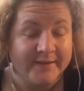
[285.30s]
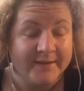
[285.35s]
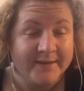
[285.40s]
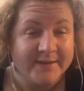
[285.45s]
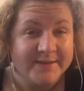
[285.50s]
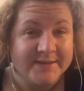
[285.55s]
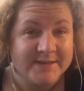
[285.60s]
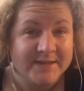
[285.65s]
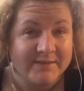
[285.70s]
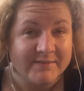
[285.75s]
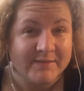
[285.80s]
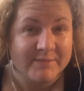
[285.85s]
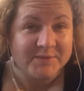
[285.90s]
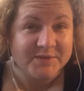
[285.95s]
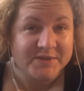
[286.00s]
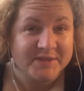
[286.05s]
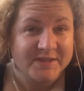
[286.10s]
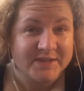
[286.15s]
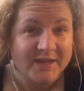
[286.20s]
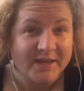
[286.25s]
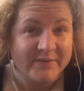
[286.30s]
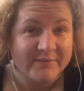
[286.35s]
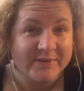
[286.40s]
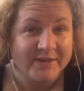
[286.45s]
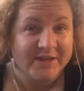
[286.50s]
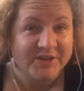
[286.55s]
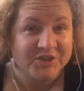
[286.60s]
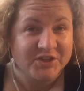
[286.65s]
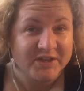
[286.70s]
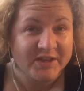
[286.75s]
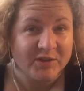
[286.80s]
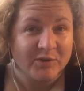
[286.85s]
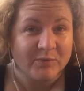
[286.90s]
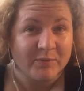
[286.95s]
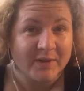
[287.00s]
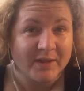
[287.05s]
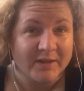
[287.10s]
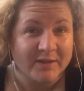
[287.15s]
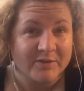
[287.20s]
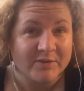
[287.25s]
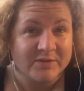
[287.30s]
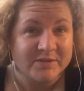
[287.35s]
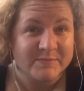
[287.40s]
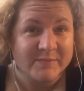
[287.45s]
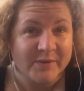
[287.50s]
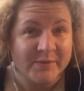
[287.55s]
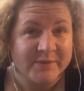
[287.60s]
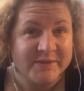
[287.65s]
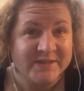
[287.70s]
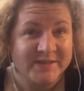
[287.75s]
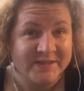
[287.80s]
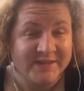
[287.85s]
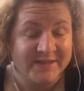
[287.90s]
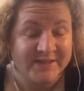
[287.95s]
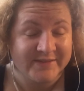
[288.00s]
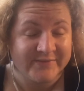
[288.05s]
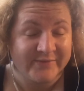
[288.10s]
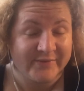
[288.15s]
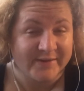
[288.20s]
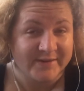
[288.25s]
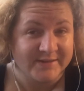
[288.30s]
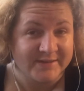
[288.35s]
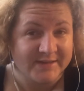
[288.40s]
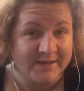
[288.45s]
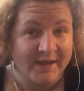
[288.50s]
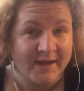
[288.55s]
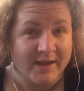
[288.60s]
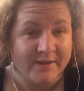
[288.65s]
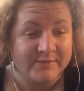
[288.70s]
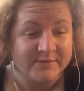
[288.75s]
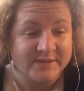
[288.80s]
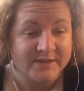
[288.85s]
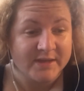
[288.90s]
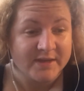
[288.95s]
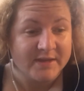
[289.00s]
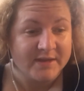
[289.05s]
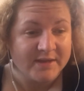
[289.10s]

So I'm just having a chill while Cosmo is at his friend's house